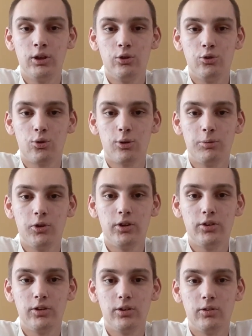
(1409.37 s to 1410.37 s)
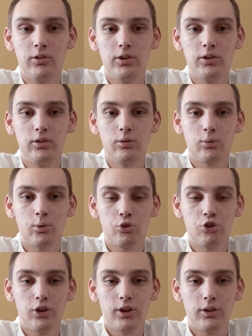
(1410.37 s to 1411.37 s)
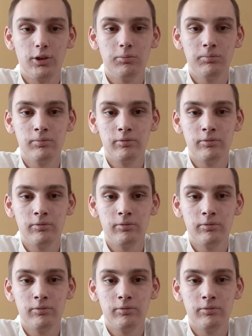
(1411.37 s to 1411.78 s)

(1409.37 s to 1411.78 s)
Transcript: Yorba Linda area in Orange County,